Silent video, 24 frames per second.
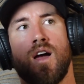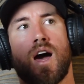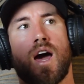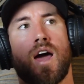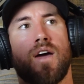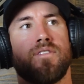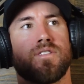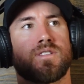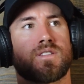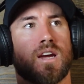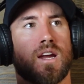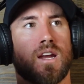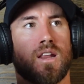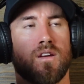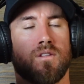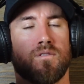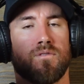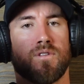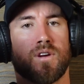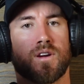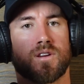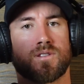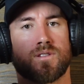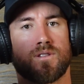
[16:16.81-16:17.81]
I have a tight
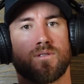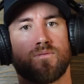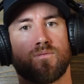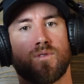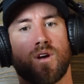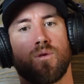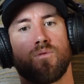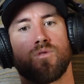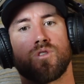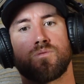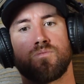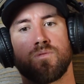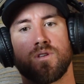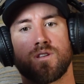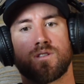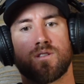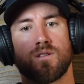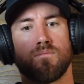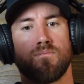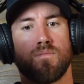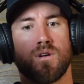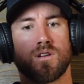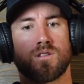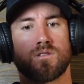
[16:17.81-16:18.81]
hip flexor, right? Which means
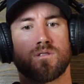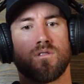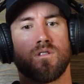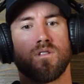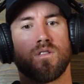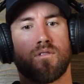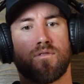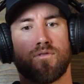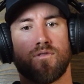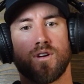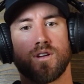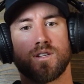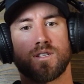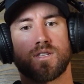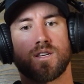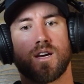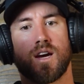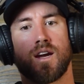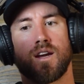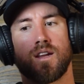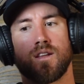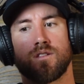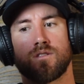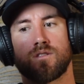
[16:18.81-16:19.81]
the muscle on the front
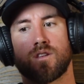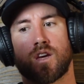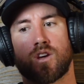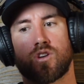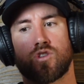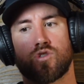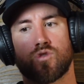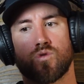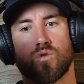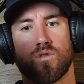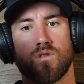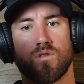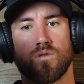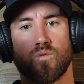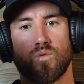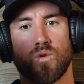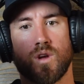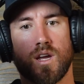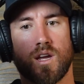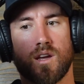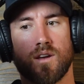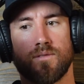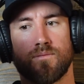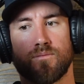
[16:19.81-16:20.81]
side is like short and
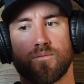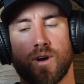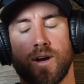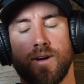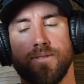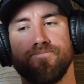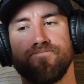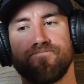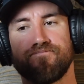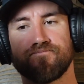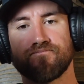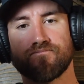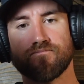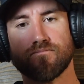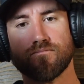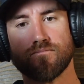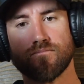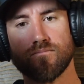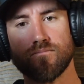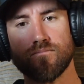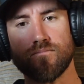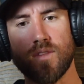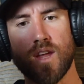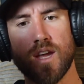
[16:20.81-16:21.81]
weak, right?
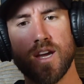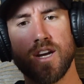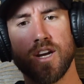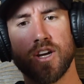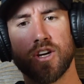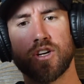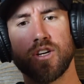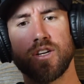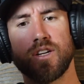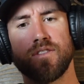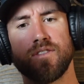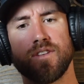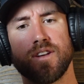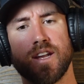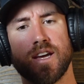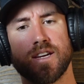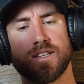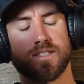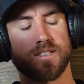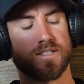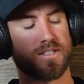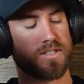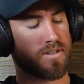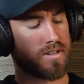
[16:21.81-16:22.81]
And it could even
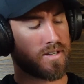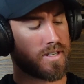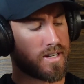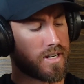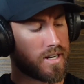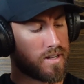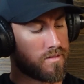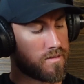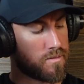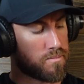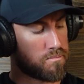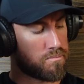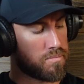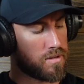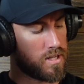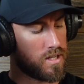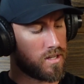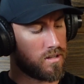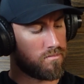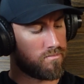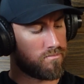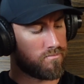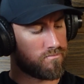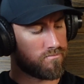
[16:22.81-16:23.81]
necessarily not even
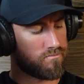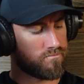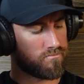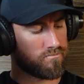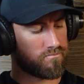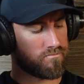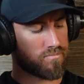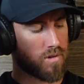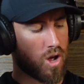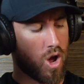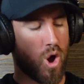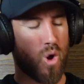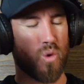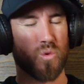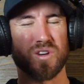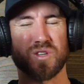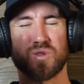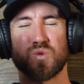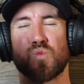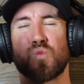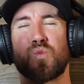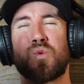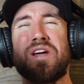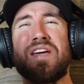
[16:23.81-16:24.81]
be
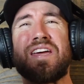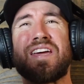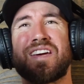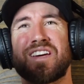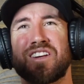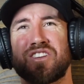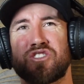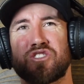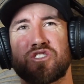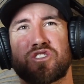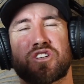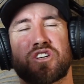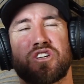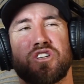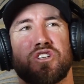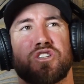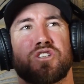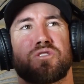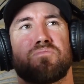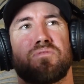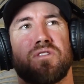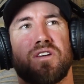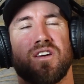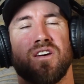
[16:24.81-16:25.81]
always weak. It could
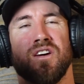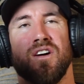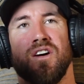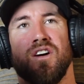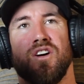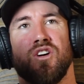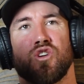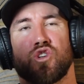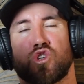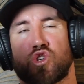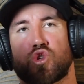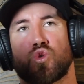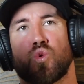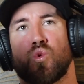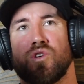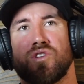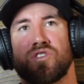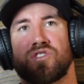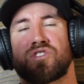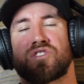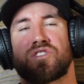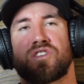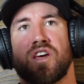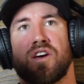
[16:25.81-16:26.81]
just be
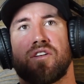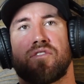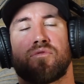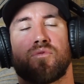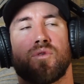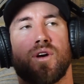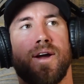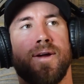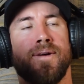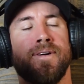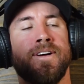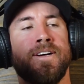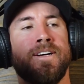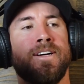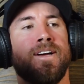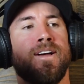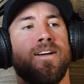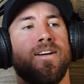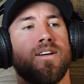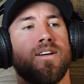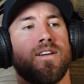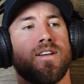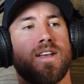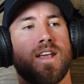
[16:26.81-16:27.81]
short and stiff, right?
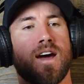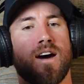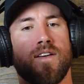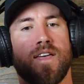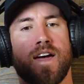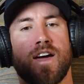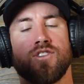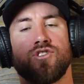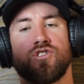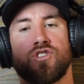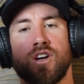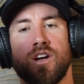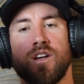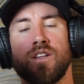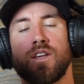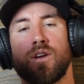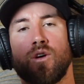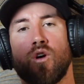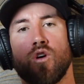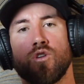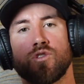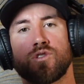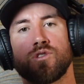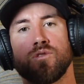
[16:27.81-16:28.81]
Now, that
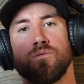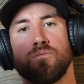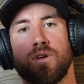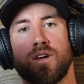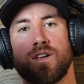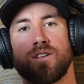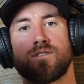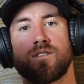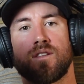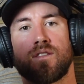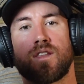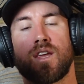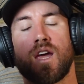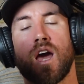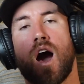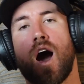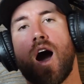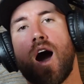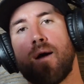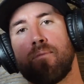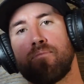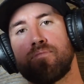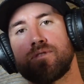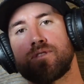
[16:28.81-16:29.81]
generally also means that the
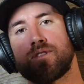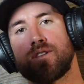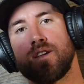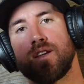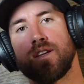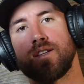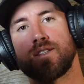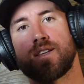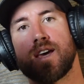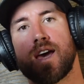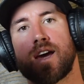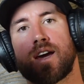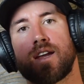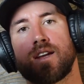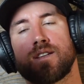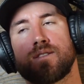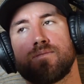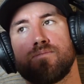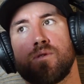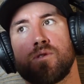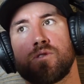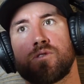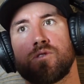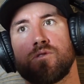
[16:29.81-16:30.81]
opposite
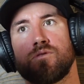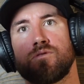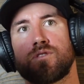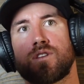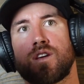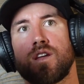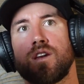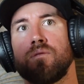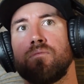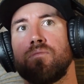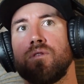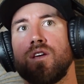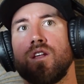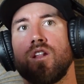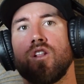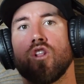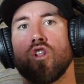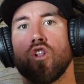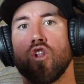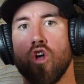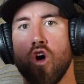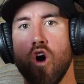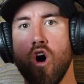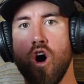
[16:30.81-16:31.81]
antagonist muscle is going to be
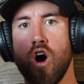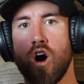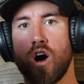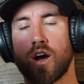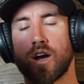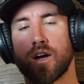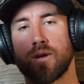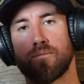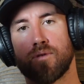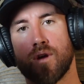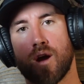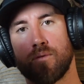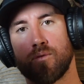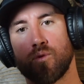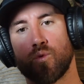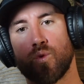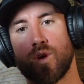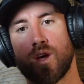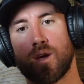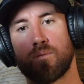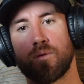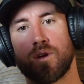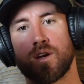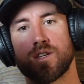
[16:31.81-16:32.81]
long and probably
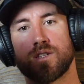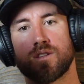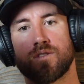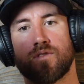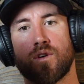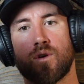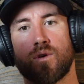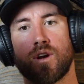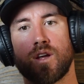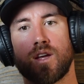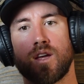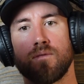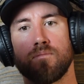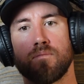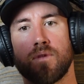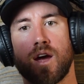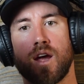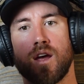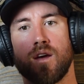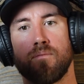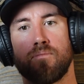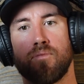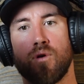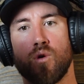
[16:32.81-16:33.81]
weak, because if I were to get
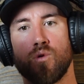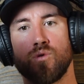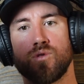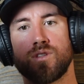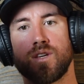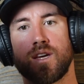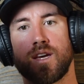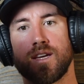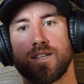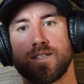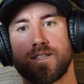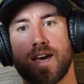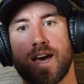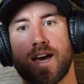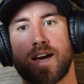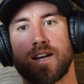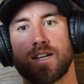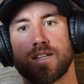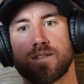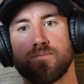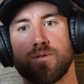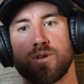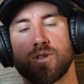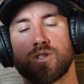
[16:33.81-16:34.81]
my opposing
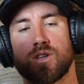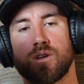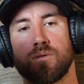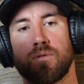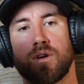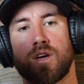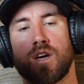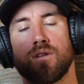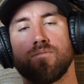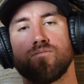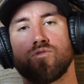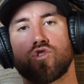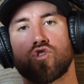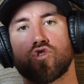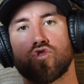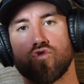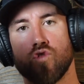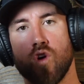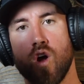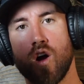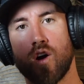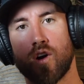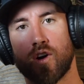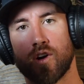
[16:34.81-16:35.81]
antagonist muscle to become
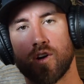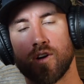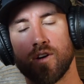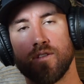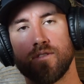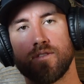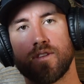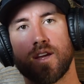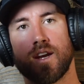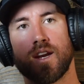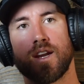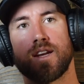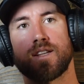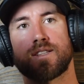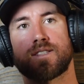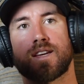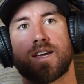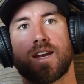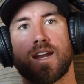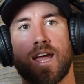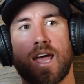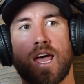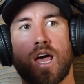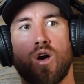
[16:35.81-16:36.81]
stronger, then
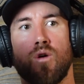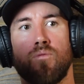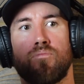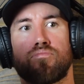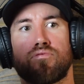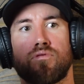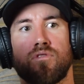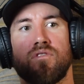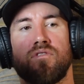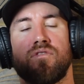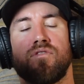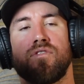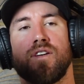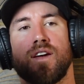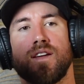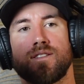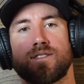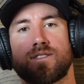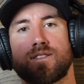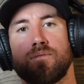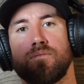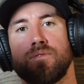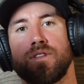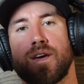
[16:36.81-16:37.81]
it's going to help
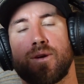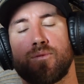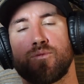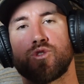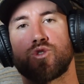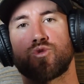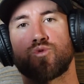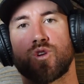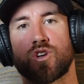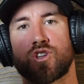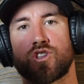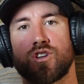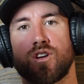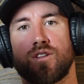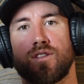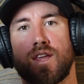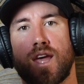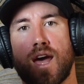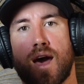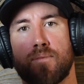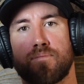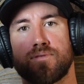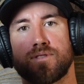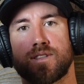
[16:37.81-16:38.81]
prevent some of that restriction on
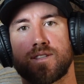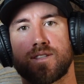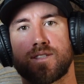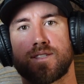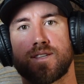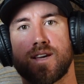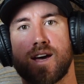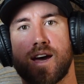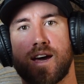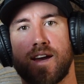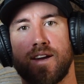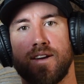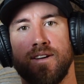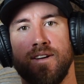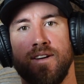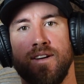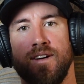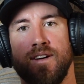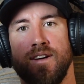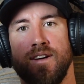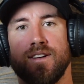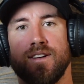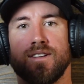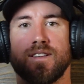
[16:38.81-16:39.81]
the opposite side.
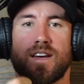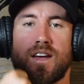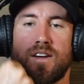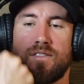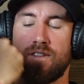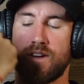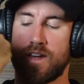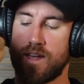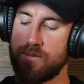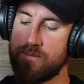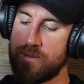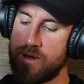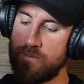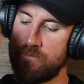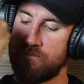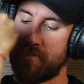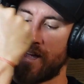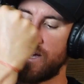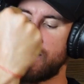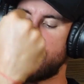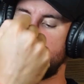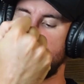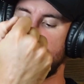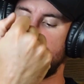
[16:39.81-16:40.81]
Like, if I get my
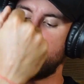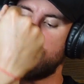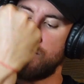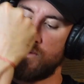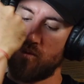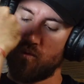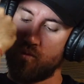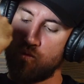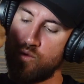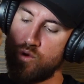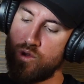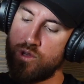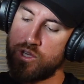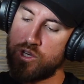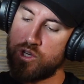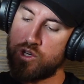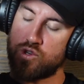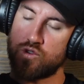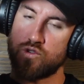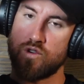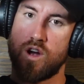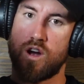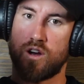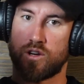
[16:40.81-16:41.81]
bicep to be really
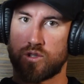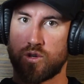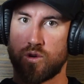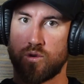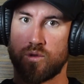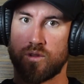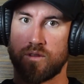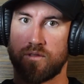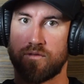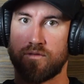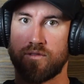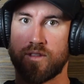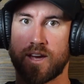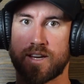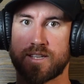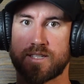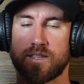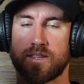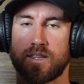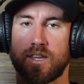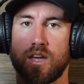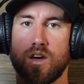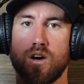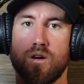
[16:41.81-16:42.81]
strong, totally
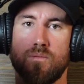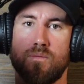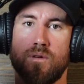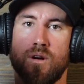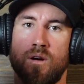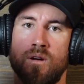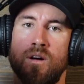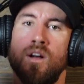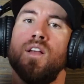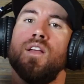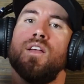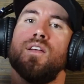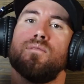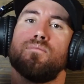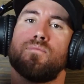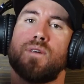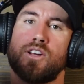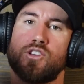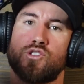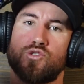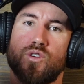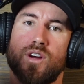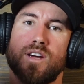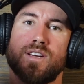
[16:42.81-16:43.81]
flexed at the elbow,
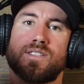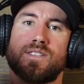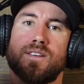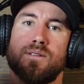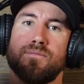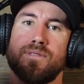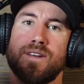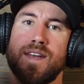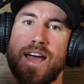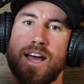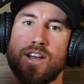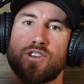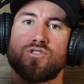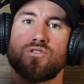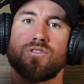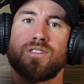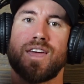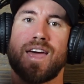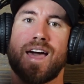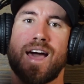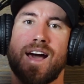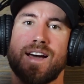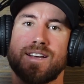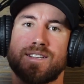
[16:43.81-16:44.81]
my tricep
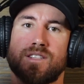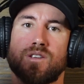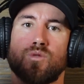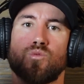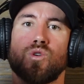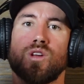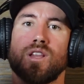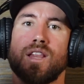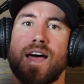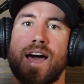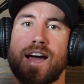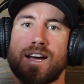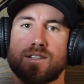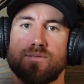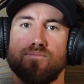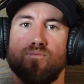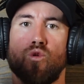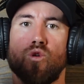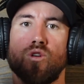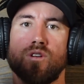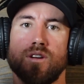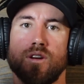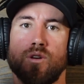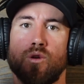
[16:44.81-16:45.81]
naturally has to relax
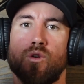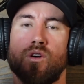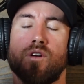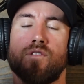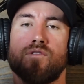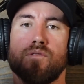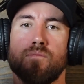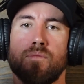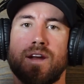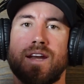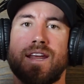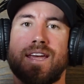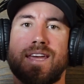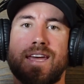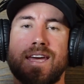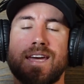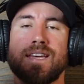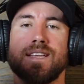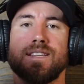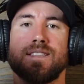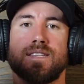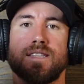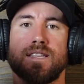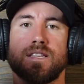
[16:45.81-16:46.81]
more in order for me to
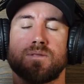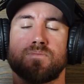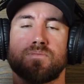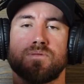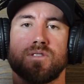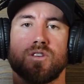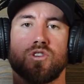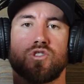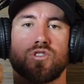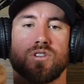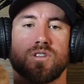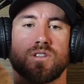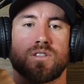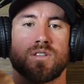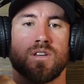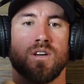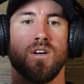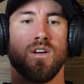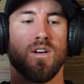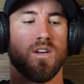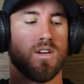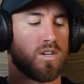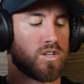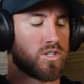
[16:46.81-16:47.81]
get into these positions.
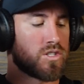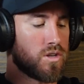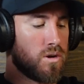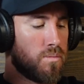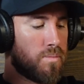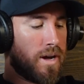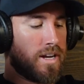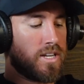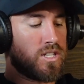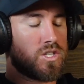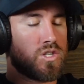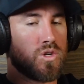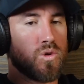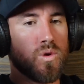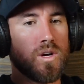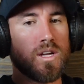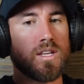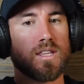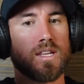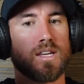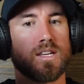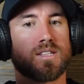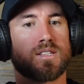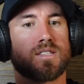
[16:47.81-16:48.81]
So by
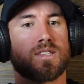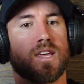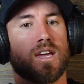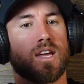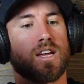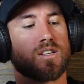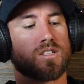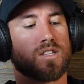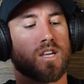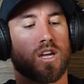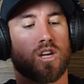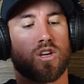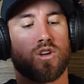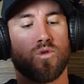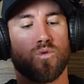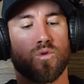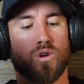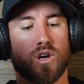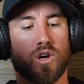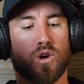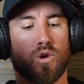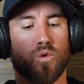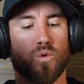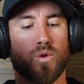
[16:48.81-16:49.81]
doing these things, like,
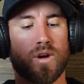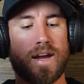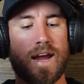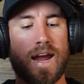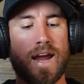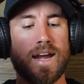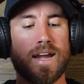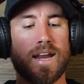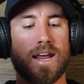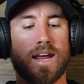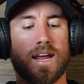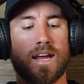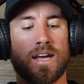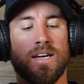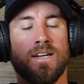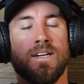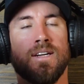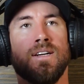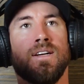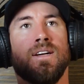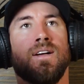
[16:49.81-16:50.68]
you are creating